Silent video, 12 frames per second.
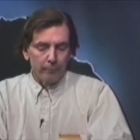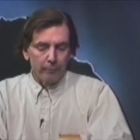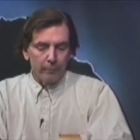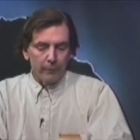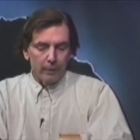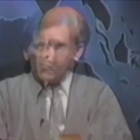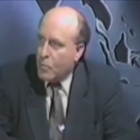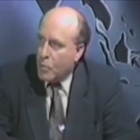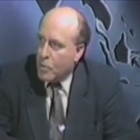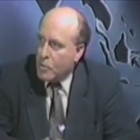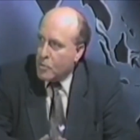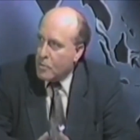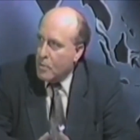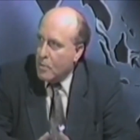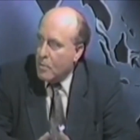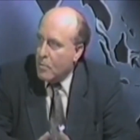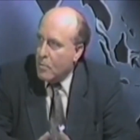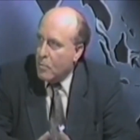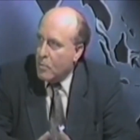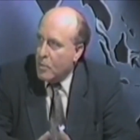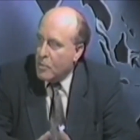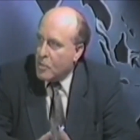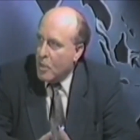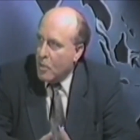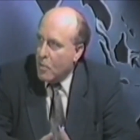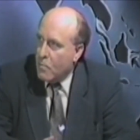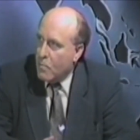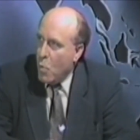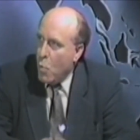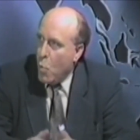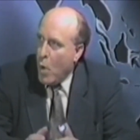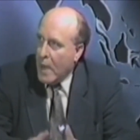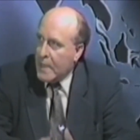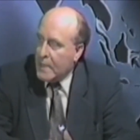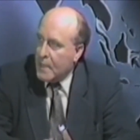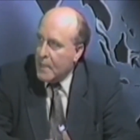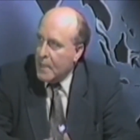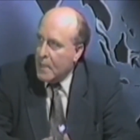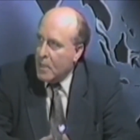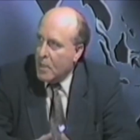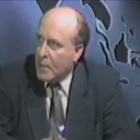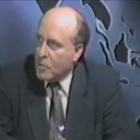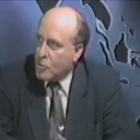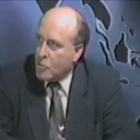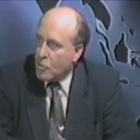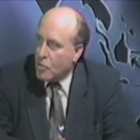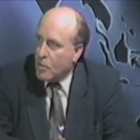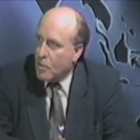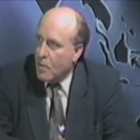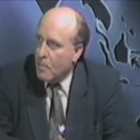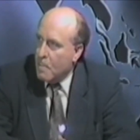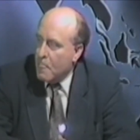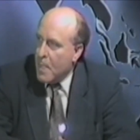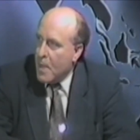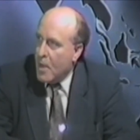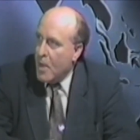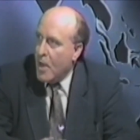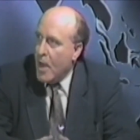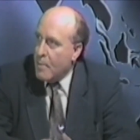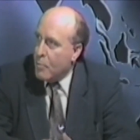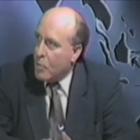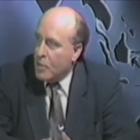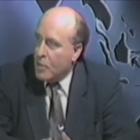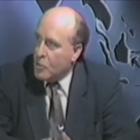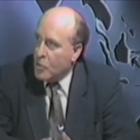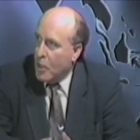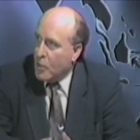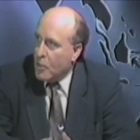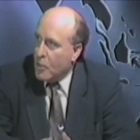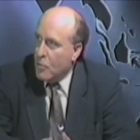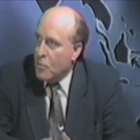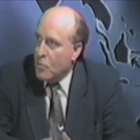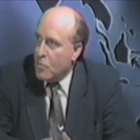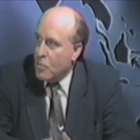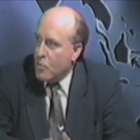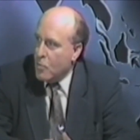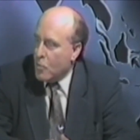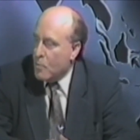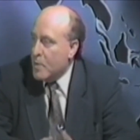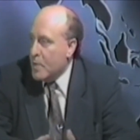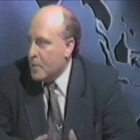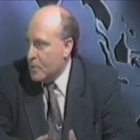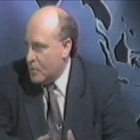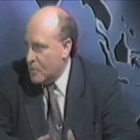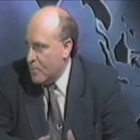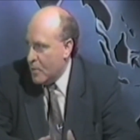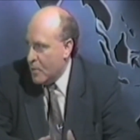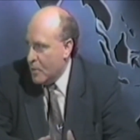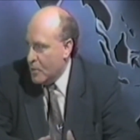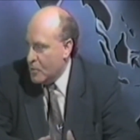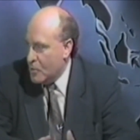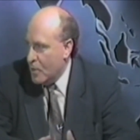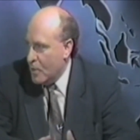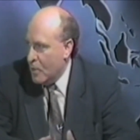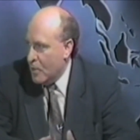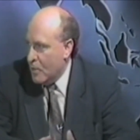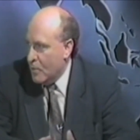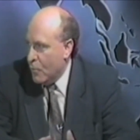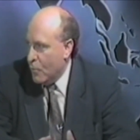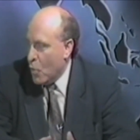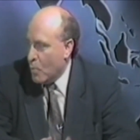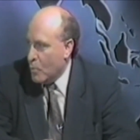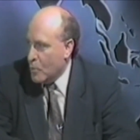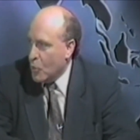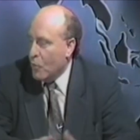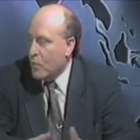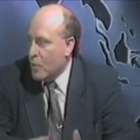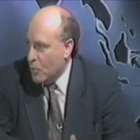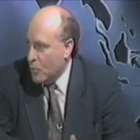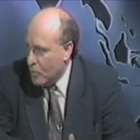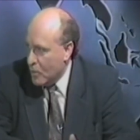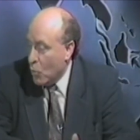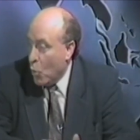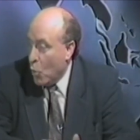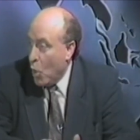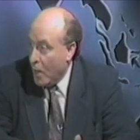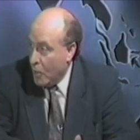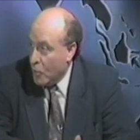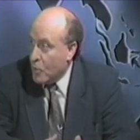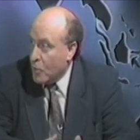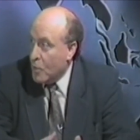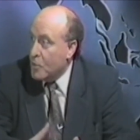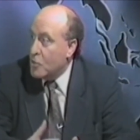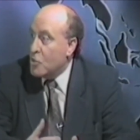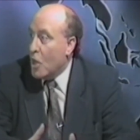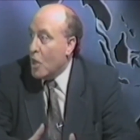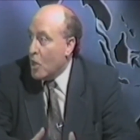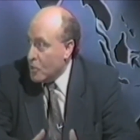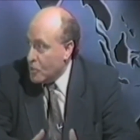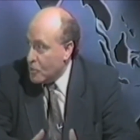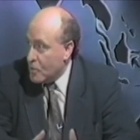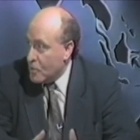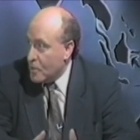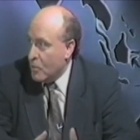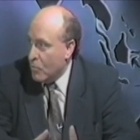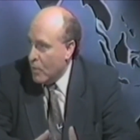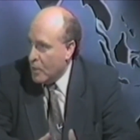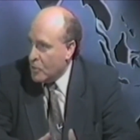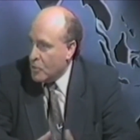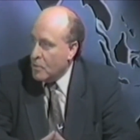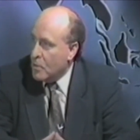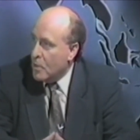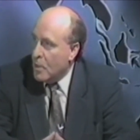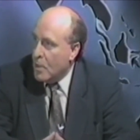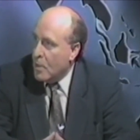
Now, of course, this kind of white indentured labor is nothing new to Europeans, because in the former Soviet Union or under Tsars in Russia,